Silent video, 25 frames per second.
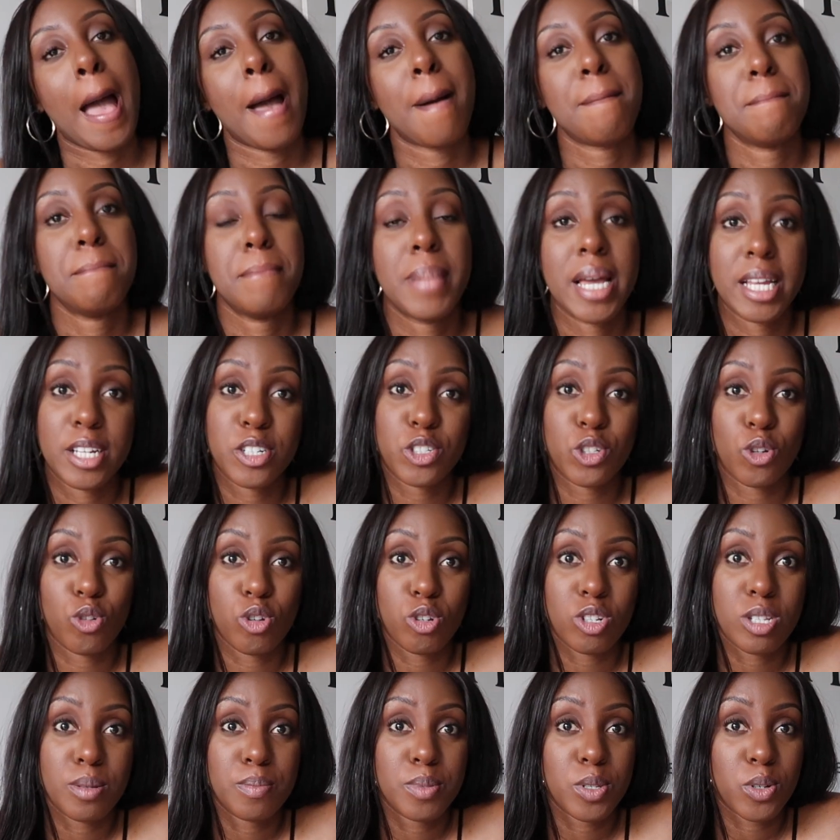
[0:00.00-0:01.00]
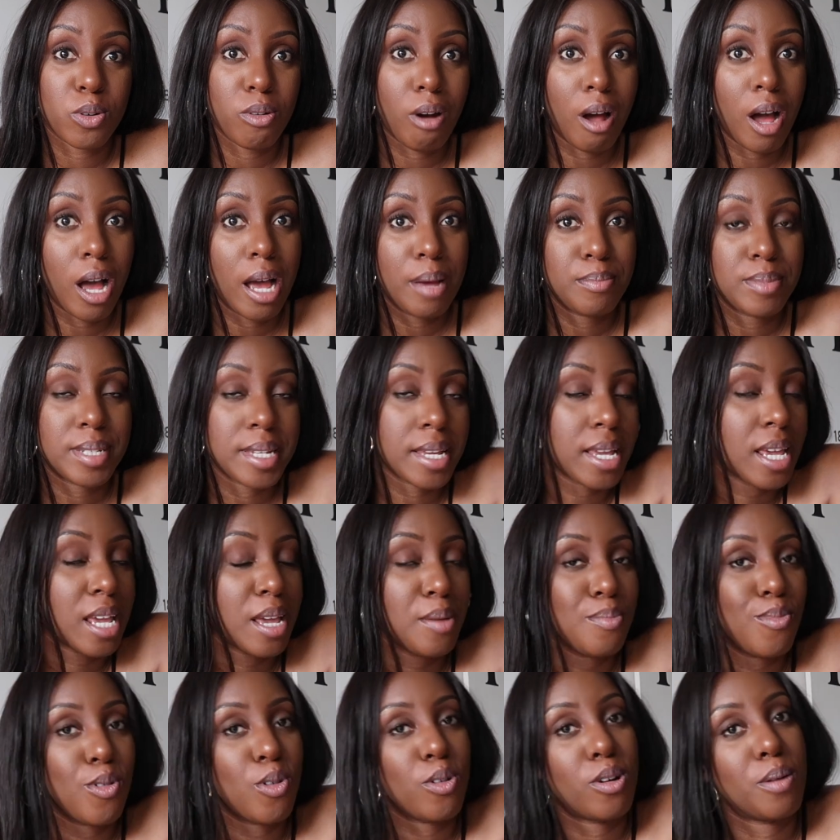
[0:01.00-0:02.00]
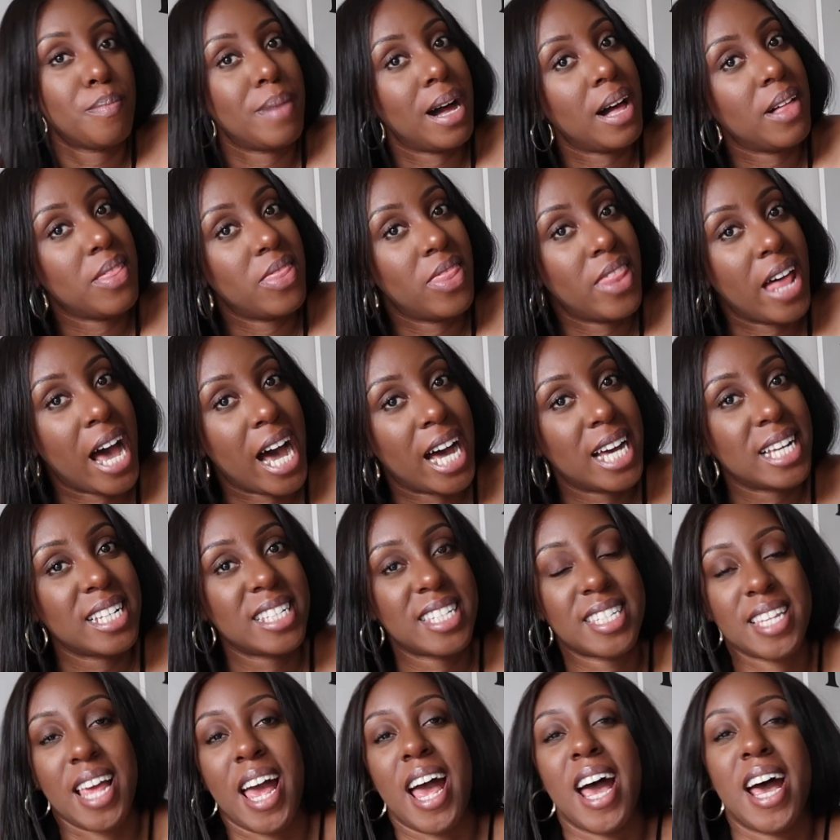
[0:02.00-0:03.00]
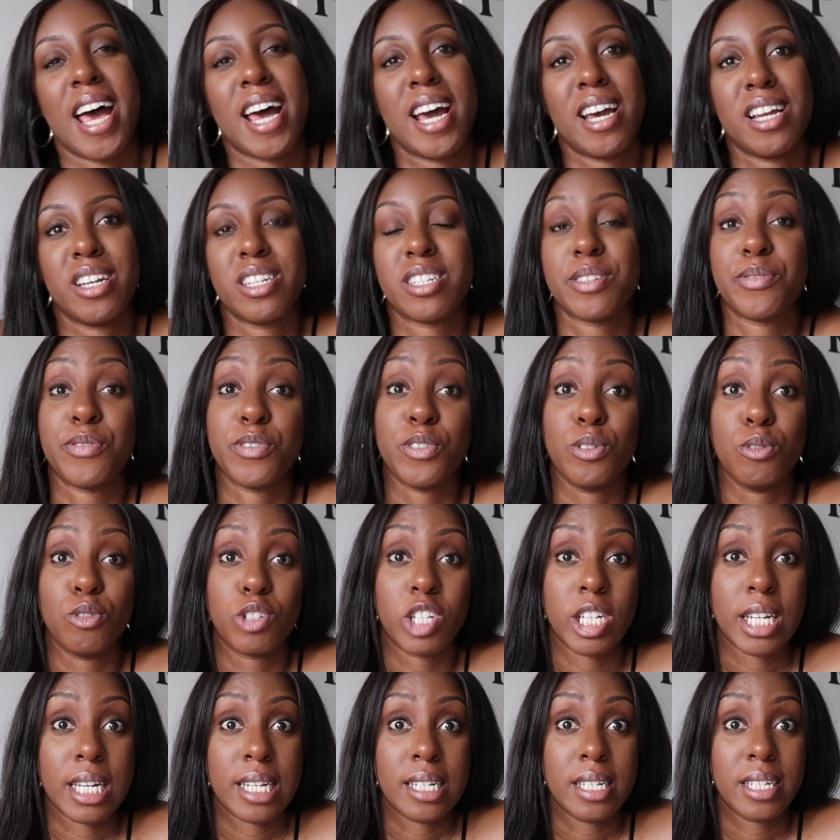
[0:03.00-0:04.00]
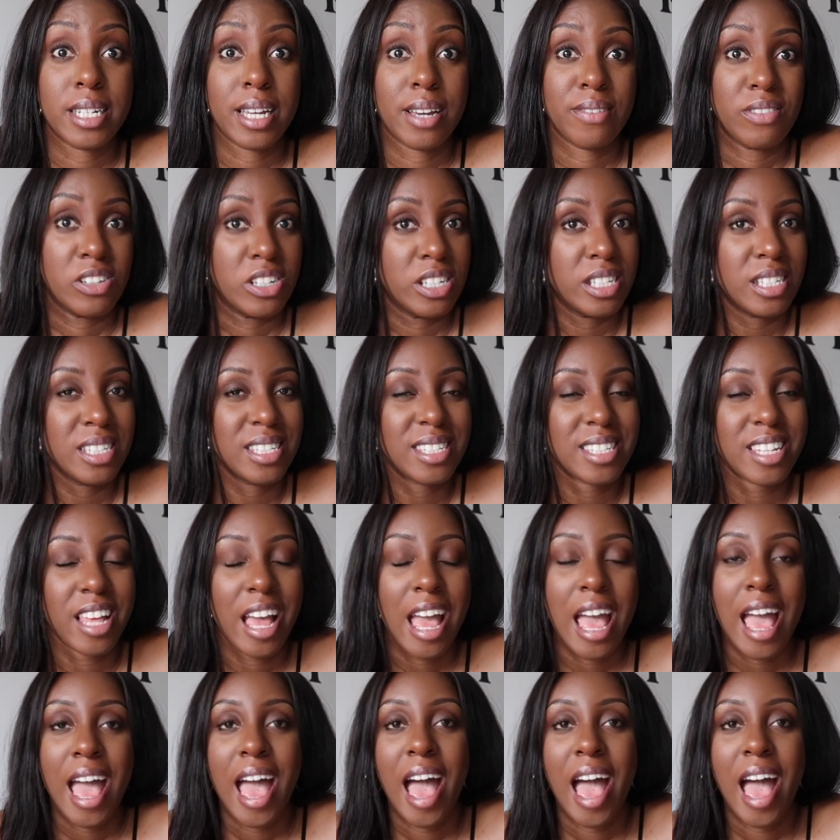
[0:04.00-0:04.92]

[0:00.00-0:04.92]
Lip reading: make sure you're subscribed to hear more about that and future endeavours,